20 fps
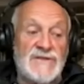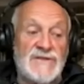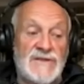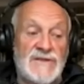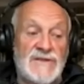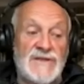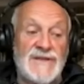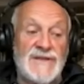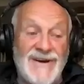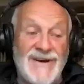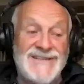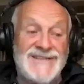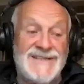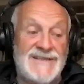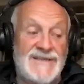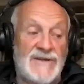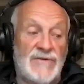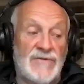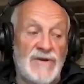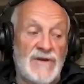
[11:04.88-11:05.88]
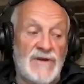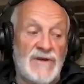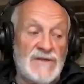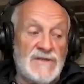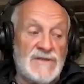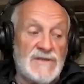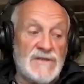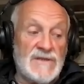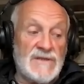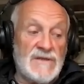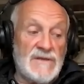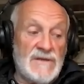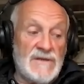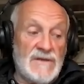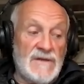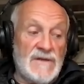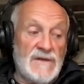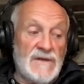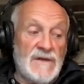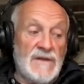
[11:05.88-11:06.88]
to 90 degrees.
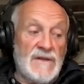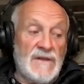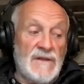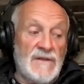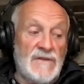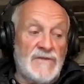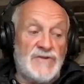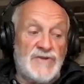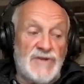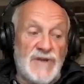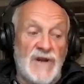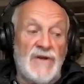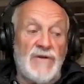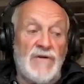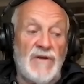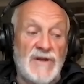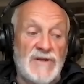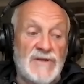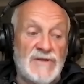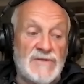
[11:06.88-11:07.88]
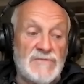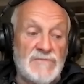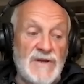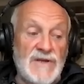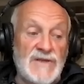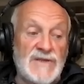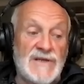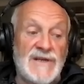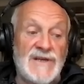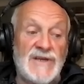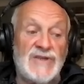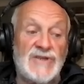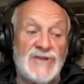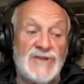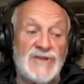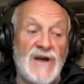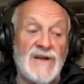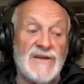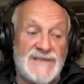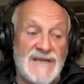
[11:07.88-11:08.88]
The generators immediately
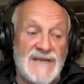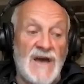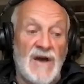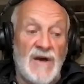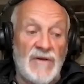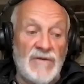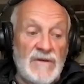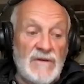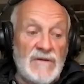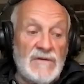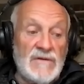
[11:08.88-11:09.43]
shut down,